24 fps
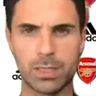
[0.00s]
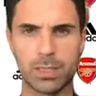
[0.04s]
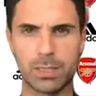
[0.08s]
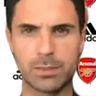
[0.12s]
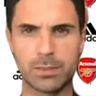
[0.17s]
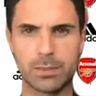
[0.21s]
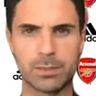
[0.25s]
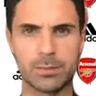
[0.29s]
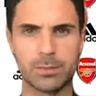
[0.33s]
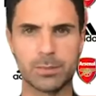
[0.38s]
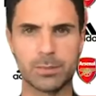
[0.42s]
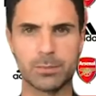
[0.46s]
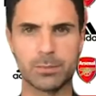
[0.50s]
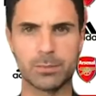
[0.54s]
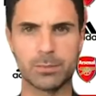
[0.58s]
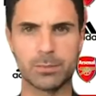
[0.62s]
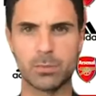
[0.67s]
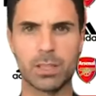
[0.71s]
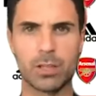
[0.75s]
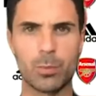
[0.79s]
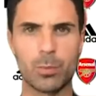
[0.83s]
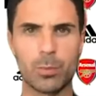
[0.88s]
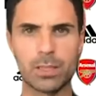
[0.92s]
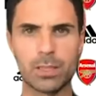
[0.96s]
And
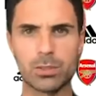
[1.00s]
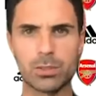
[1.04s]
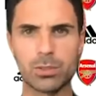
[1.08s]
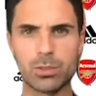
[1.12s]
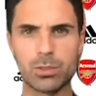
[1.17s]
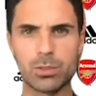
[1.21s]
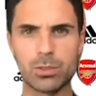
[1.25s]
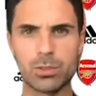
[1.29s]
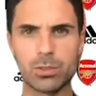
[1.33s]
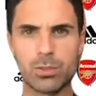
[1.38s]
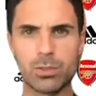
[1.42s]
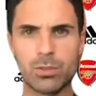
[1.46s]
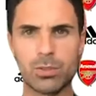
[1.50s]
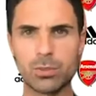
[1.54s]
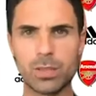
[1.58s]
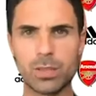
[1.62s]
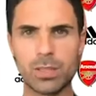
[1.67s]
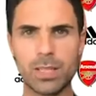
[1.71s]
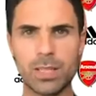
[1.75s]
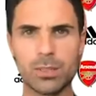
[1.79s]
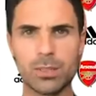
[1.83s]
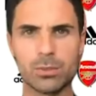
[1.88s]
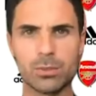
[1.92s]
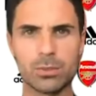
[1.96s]
the club has something to
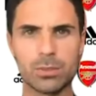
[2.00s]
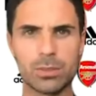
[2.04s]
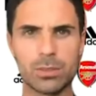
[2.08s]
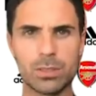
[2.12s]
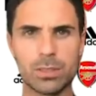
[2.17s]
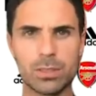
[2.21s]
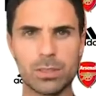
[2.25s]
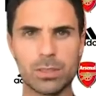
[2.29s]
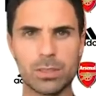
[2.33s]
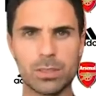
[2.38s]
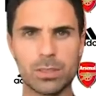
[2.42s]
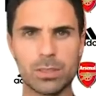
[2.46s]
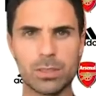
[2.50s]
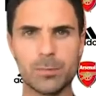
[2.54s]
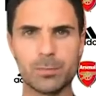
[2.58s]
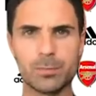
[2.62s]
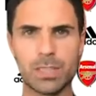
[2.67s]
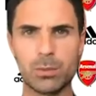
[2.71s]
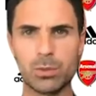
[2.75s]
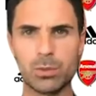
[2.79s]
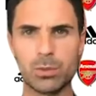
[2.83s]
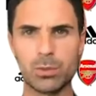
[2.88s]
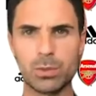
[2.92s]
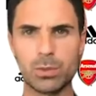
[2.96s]
announce.
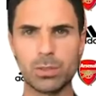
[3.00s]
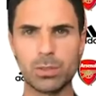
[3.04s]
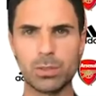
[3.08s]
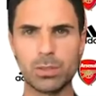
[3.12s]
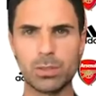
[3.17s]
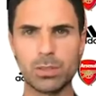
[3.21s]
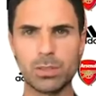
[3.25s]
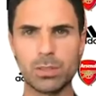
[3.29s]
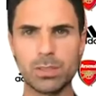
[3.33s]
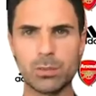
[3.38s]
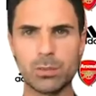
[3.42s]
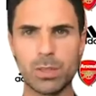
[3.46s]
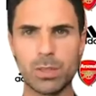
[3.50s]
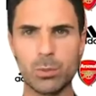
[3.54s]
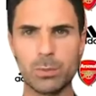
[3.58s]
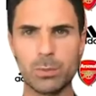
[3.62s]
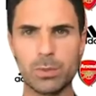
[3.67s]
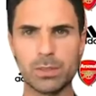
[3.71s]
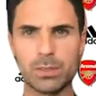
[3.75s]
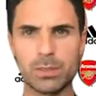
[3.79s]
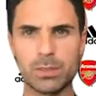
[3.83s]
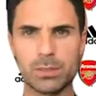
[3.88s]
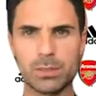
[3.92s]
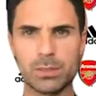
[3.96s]
They will do it in the right
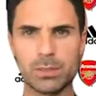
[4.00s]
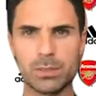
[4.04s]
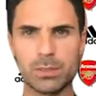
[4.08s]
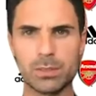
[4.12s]
moment.